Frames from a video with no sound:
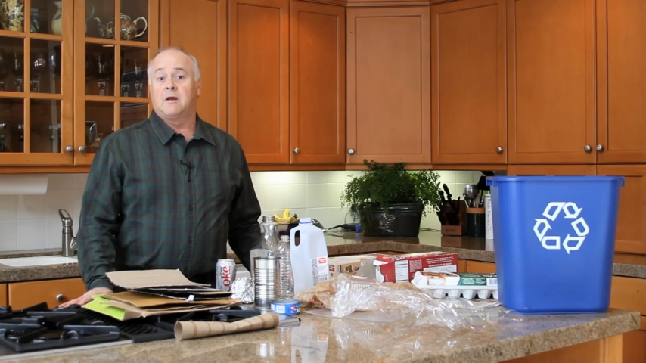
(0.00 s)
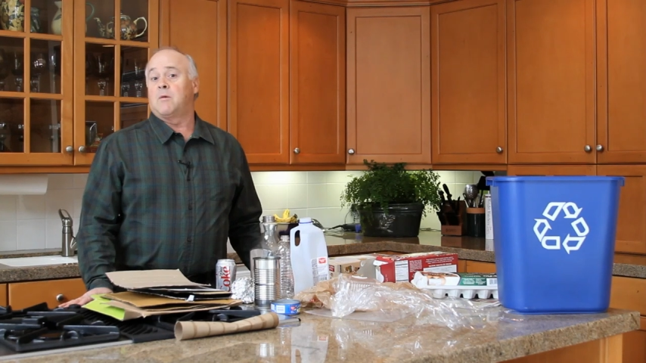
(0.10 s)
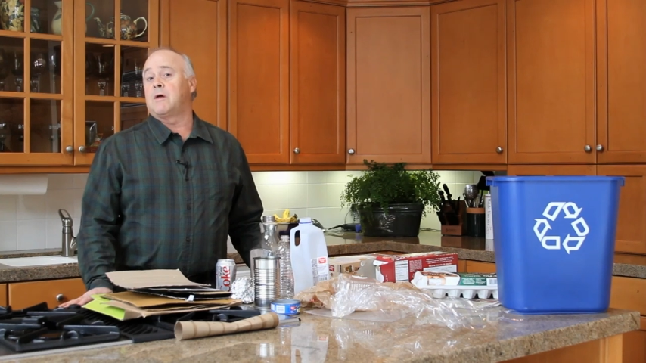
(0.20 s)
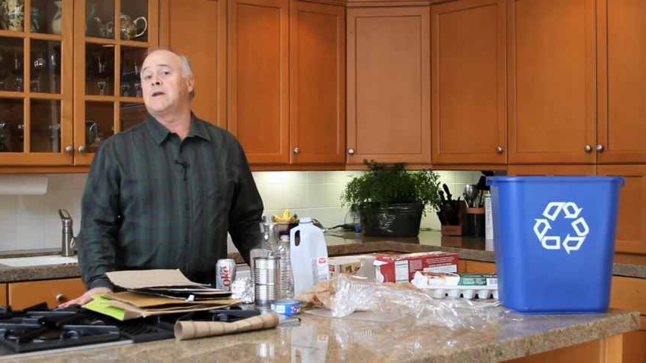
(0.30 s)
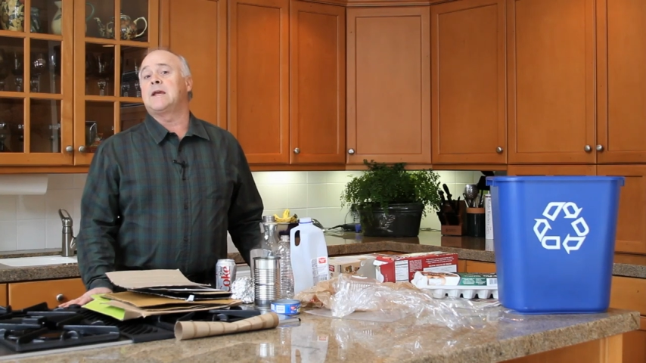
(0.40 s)

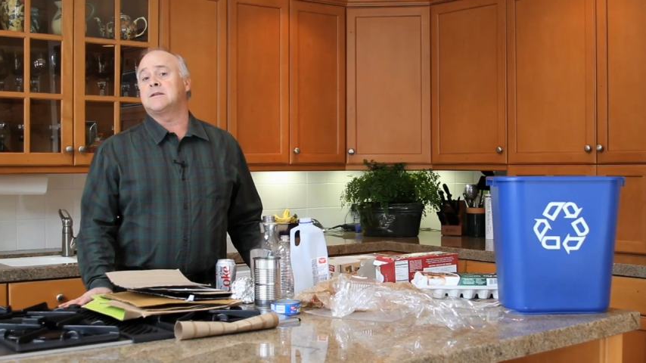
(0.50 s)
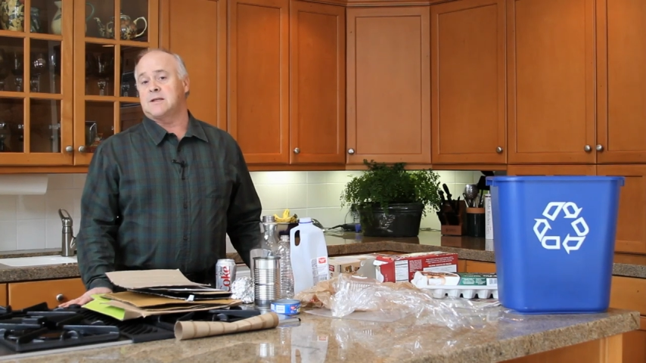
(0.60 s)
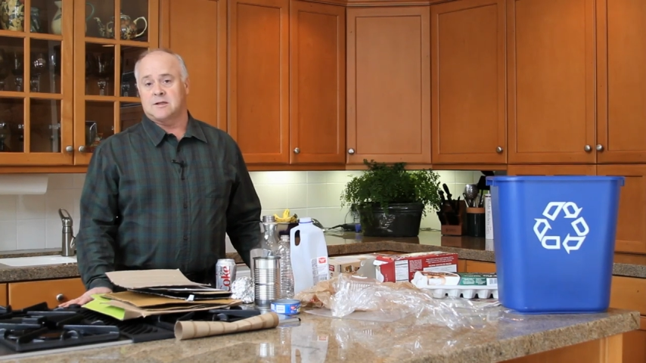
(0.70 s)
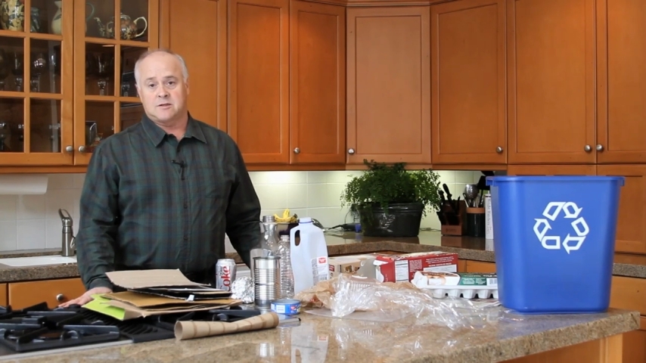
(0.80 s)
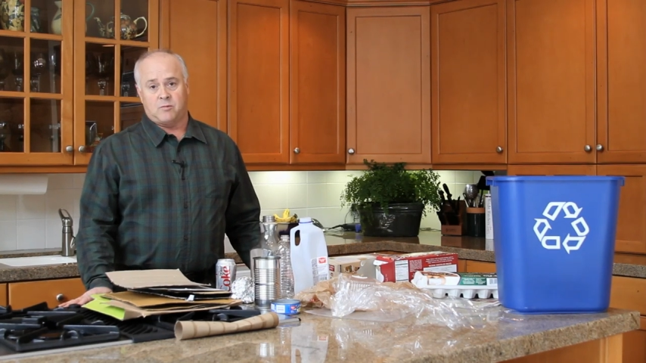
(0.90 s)
Well, the
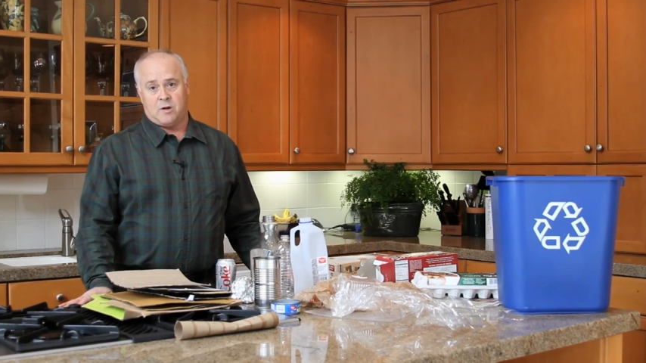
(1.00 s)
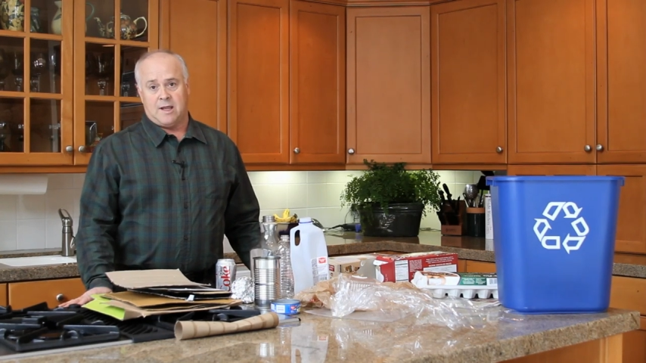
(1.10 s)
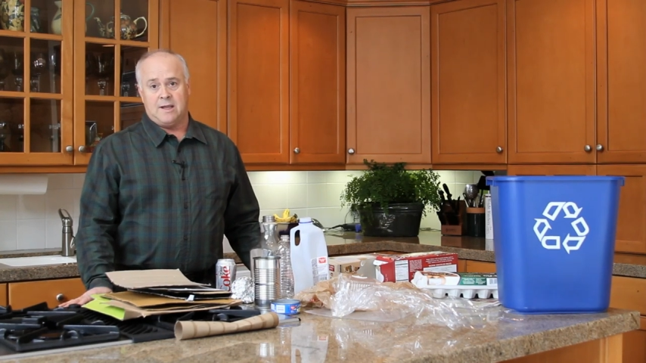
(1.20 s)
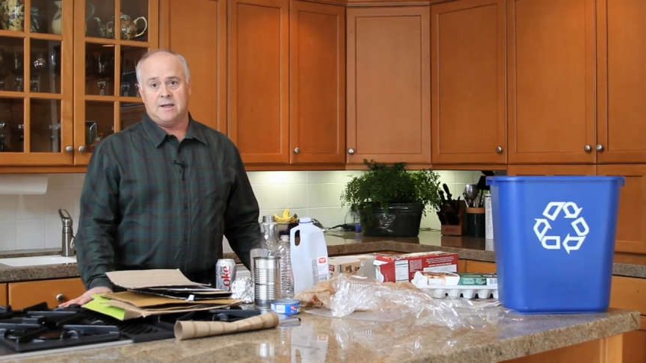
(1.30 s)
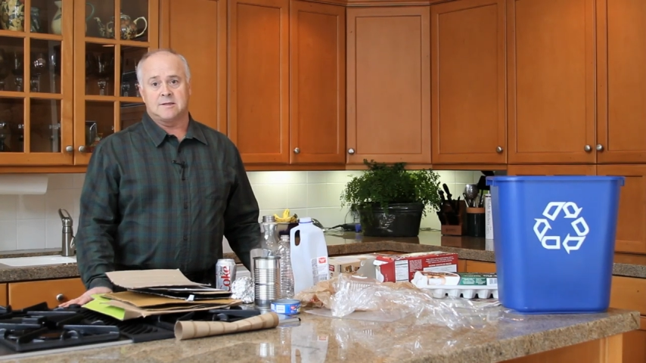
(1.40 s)
easiest
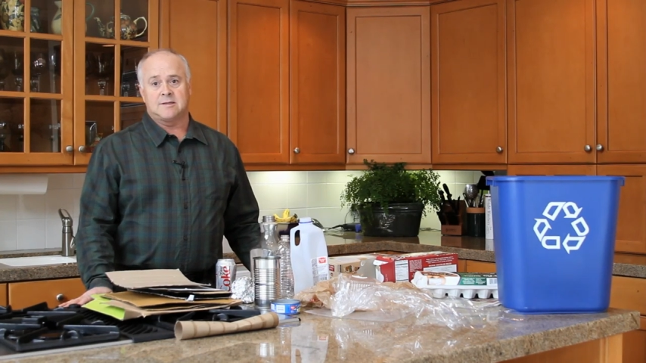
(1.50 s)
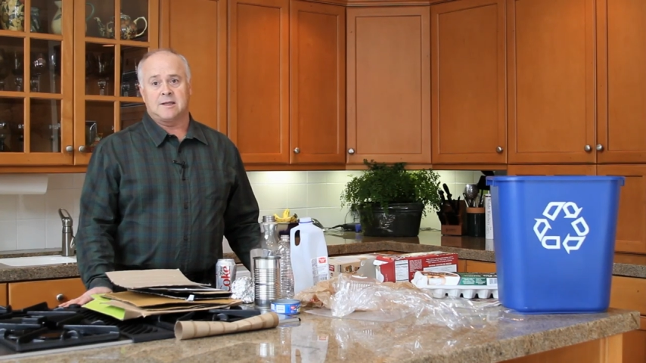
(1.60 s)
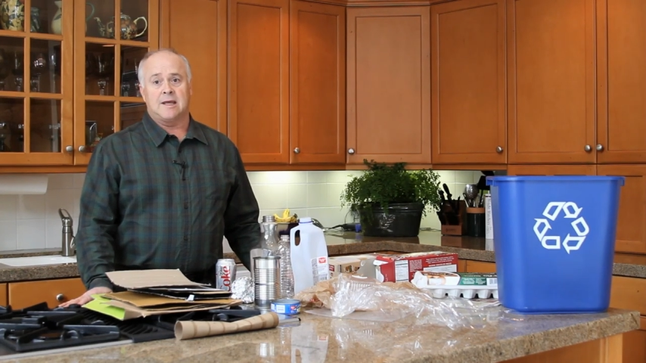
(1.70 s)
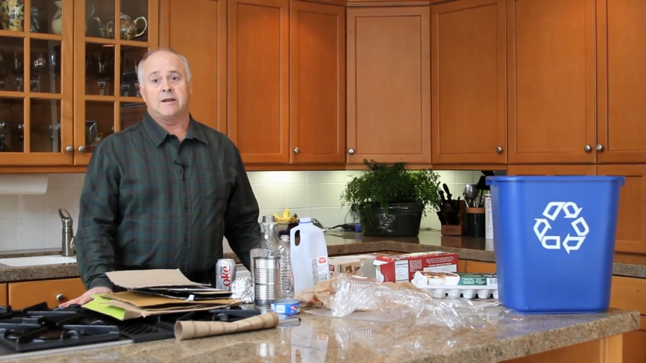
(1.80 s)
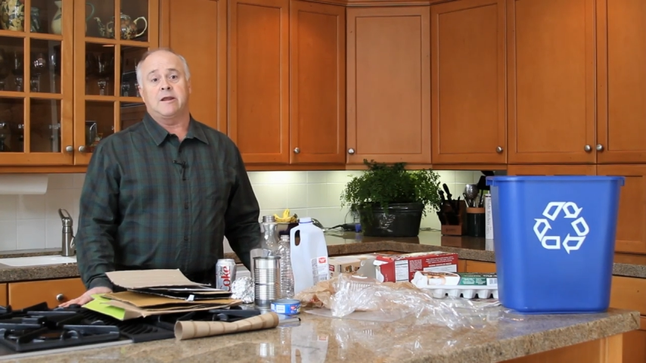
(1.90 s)
way is to
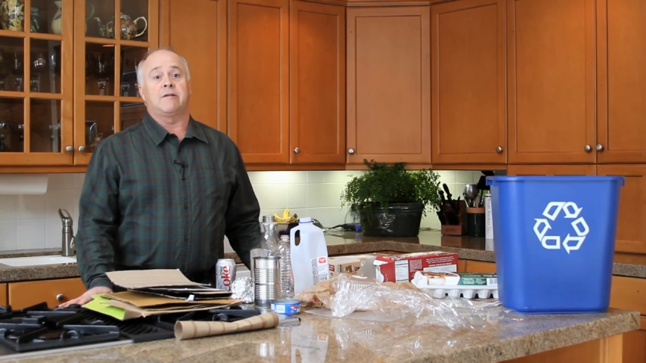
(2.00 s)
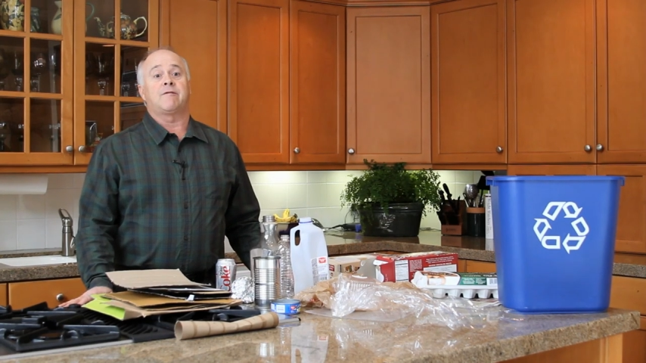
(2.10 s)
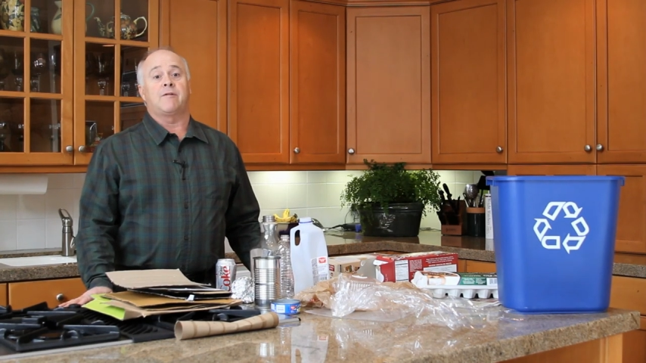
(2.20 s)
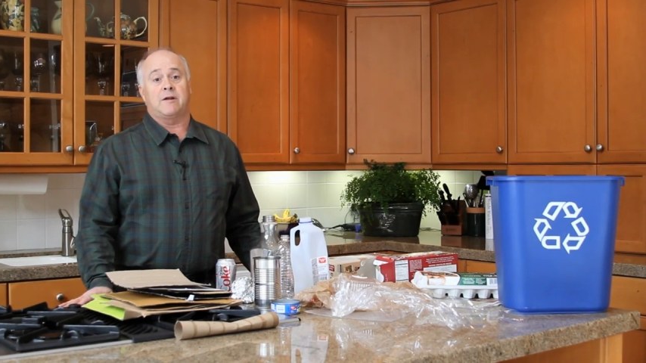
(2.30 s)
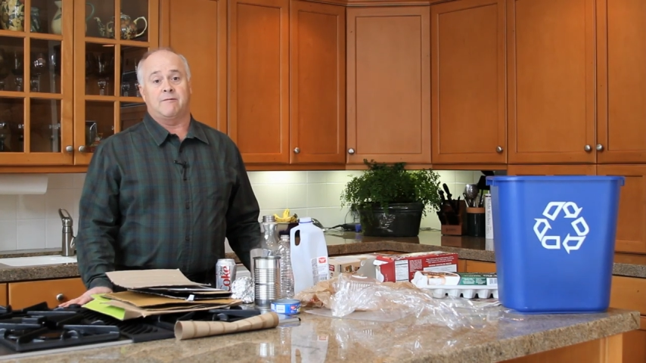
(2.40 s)
get it in
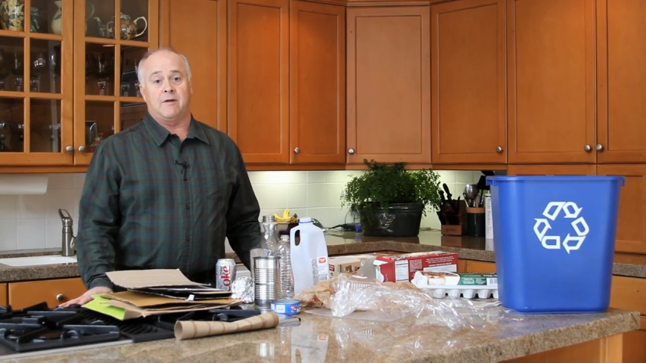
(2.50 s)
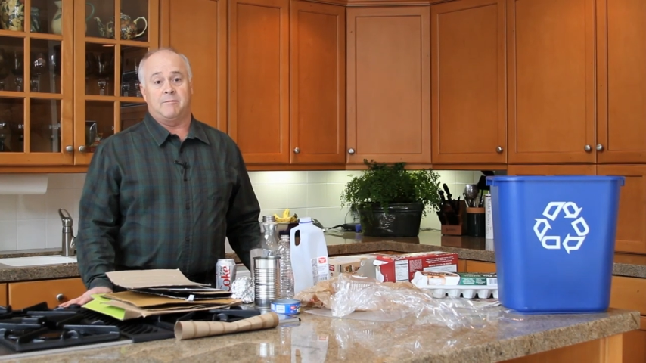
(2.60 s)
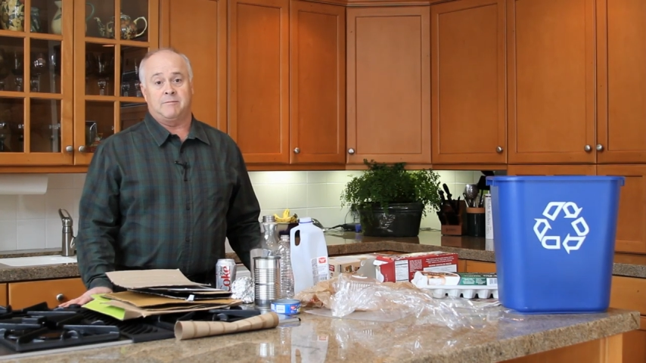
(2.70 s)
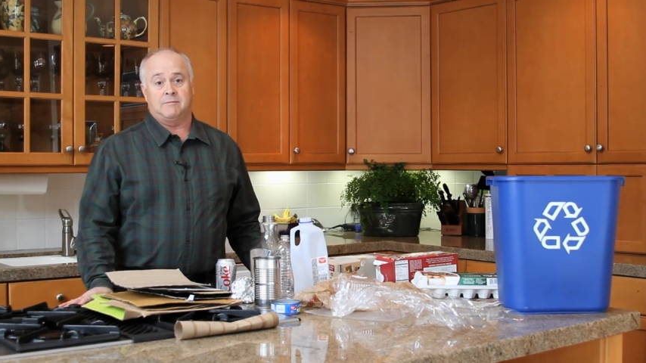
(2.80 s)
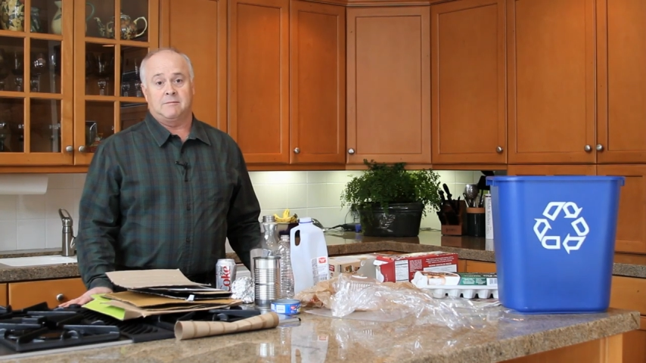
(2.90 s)
front of them.